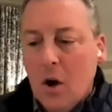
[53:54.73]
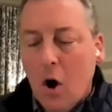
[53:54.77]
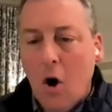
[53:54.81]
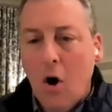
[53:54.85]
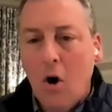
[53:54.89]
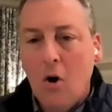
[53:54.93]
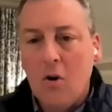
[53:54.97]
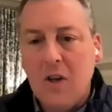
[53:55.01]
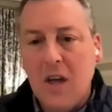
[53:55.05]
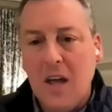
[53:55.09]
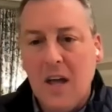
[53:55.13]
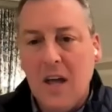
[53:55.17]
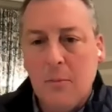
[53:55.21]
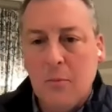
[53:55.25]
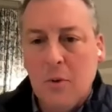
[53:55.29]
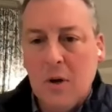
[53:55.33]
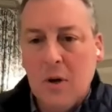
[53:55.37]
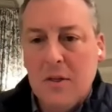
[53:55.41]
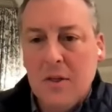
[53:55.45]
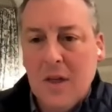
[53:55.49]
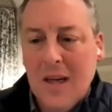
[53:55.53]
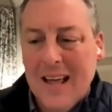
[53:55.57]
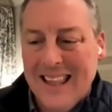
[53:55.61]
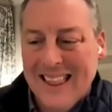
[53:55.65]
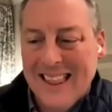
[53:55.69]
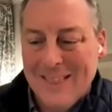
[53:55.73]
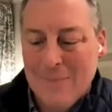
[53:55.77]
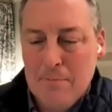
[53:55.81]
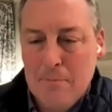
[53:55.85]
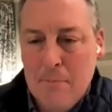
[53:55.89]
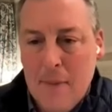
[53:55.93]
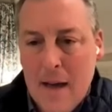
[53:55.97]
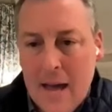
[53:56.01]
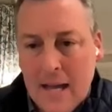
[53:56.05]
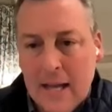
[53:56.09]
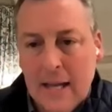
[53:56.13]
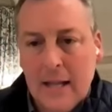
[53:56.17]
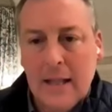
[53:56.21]
all came with
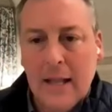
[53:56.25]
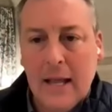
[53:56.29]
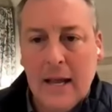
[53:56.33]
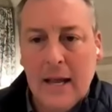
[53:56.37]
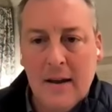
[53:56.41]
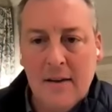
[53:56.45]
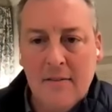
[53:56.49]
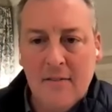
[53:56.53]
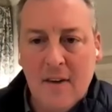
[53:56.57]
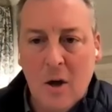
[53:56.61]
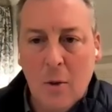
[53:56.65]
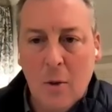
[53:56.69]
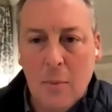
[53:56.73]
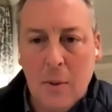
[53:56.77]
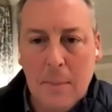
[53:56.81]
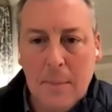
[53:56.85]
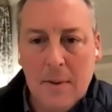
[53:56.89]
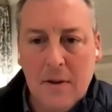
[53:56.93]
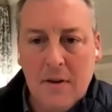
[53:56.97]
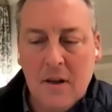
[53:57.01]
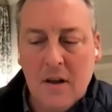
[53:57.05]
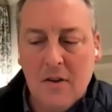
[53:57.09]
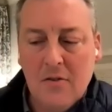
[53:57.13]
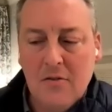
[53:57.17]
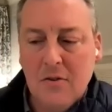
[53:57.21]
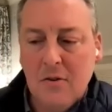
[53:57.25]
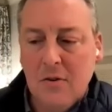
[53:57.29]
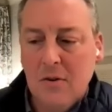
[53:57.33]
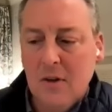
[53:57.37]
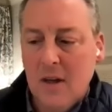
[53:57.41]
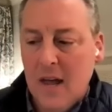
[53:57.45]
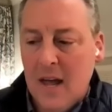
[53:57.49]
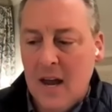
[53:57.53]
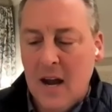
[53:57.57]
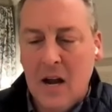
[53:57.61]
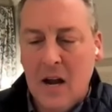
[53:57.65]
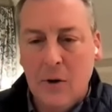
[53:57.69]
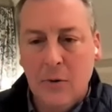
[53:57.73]
mega land development
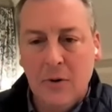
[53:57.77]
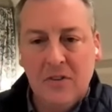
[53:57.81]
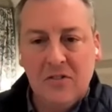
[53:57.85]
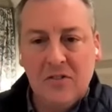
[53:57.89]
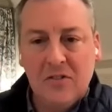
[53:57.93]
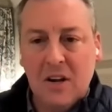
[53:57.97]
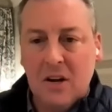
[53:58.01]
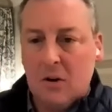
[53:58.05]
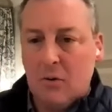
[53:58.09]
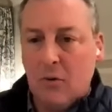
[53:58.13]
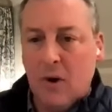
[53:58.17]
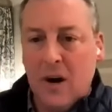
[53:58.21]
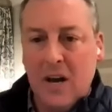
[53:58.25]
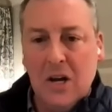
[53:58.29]
potential, and I always okay.